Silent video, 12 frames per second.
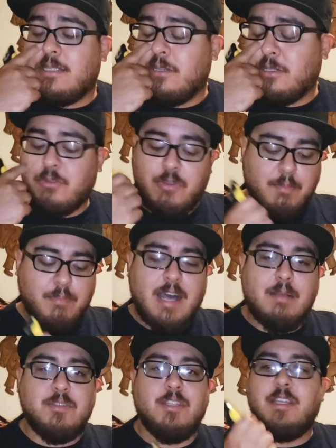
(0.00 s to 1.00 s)
There's three
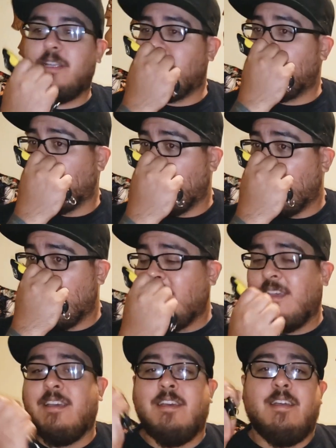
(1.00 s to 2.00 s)
pops in here.
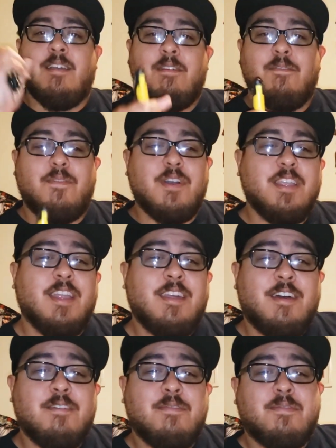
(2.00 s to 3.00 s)
Funny
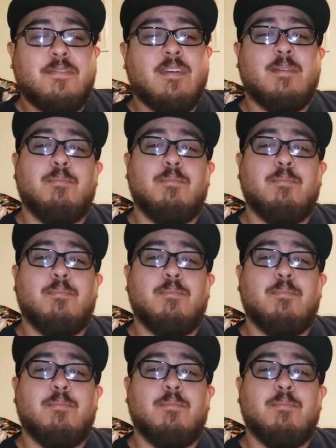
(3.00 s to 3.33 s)
enough,